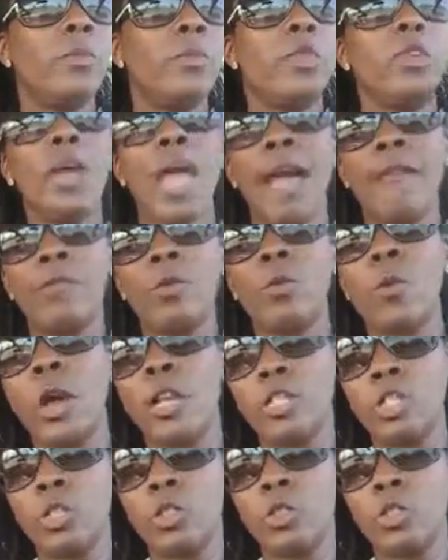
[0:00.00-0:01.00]
you have to
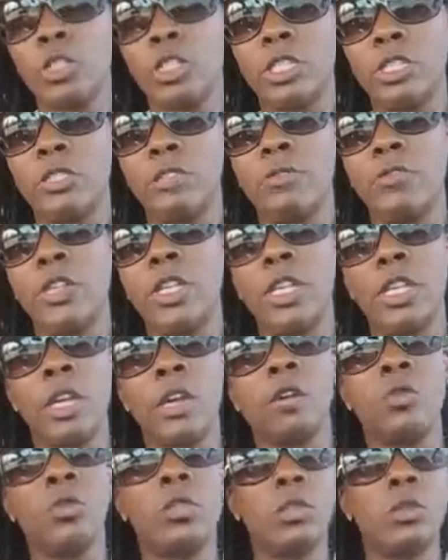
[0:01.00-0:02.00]
watch Jouelzy's
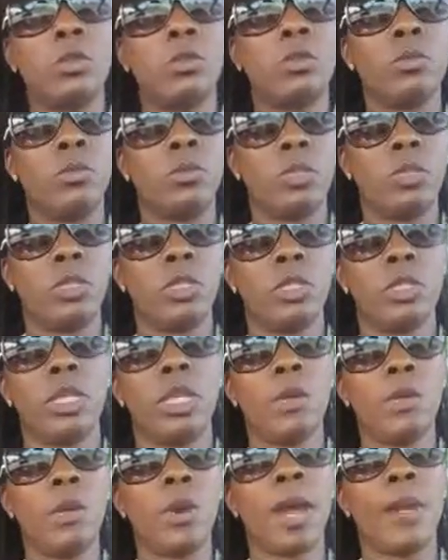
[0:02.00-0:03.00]
video to, to
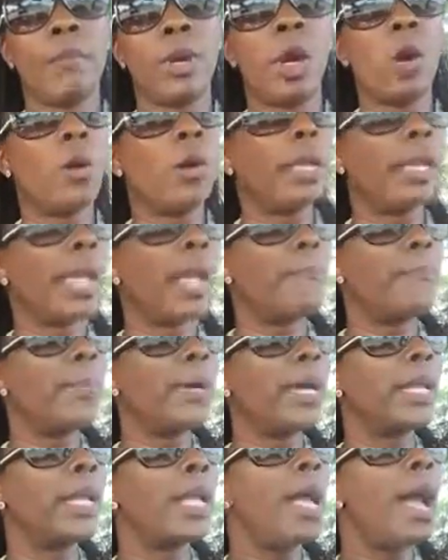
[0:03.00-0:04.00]
see where I'm going at.
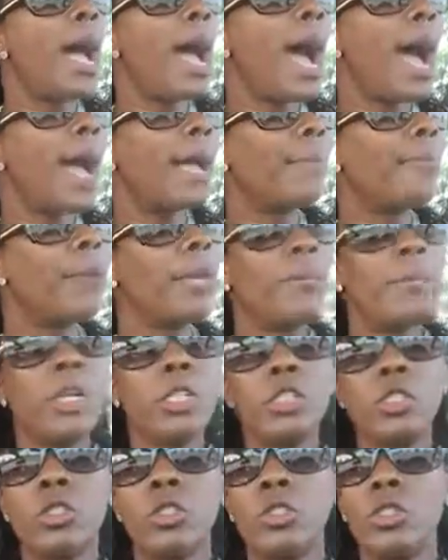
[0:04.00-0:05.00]
But I pretty
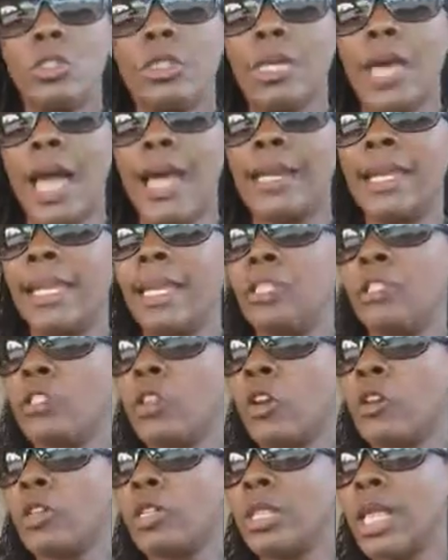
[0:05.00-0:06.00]
much kind of
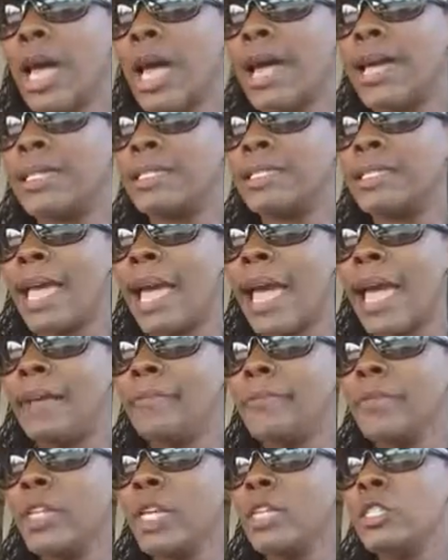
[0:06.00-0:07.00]
internalized that
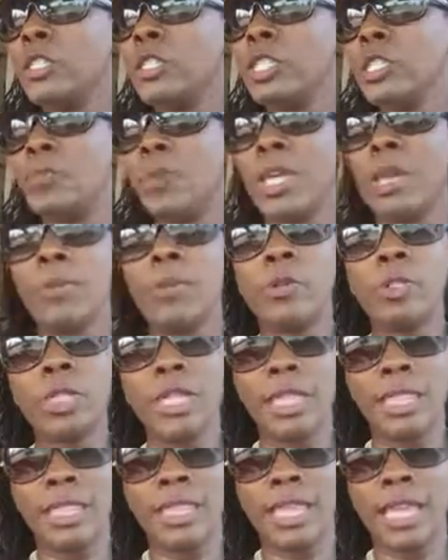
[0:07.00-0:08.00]
since people
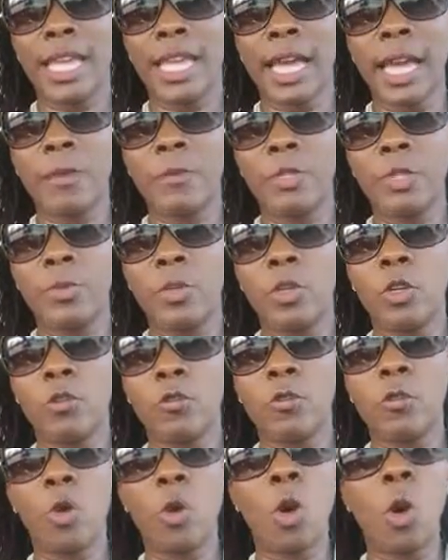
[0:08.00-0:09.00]
didn't think I was
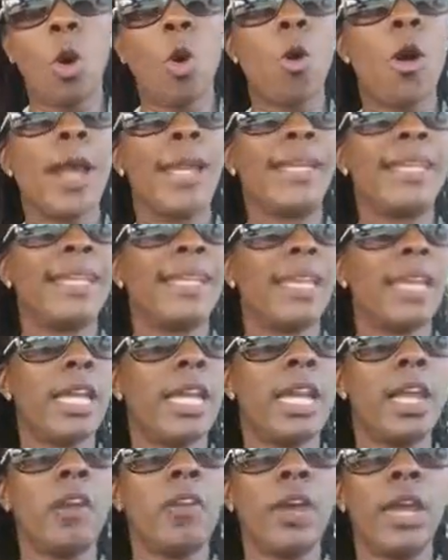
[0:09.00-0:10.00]
beautiful or I didn't
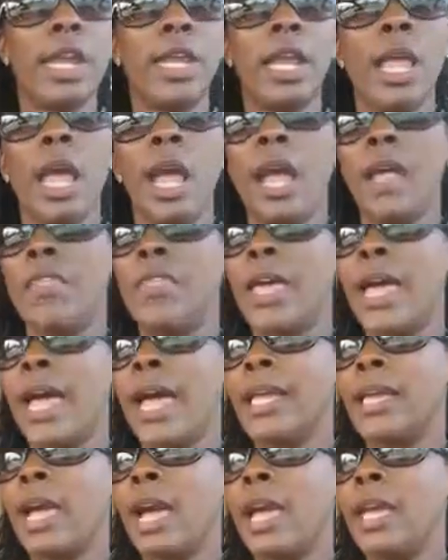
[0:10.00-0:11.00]
hear it,
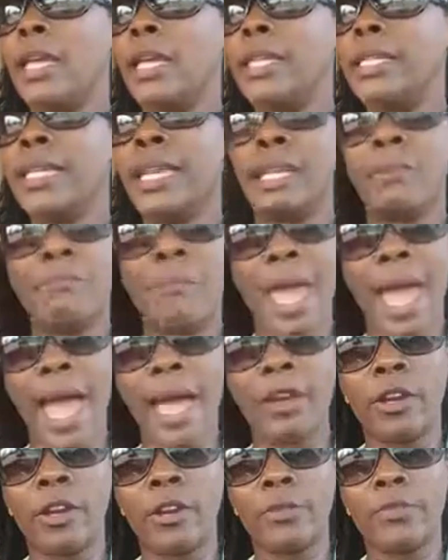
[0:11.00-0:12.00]
that it didn't
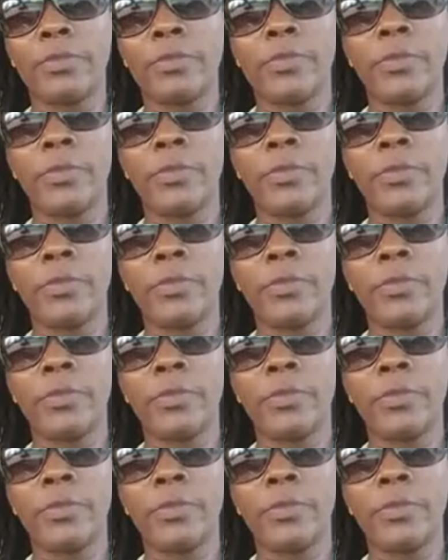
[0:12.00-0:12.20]
matter.